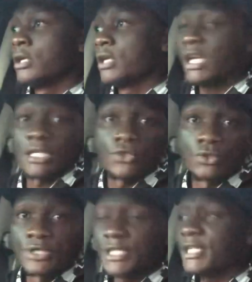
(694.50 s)
yeah
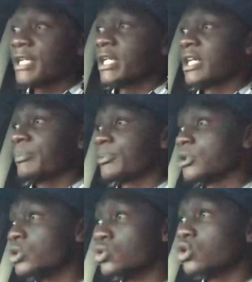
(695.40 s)
so just a recap
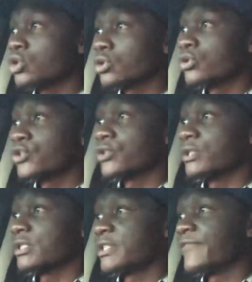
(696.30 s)
do not launch
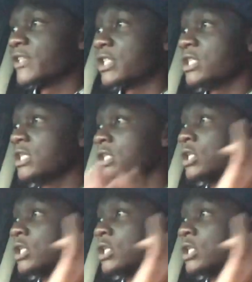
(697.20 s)
your cvt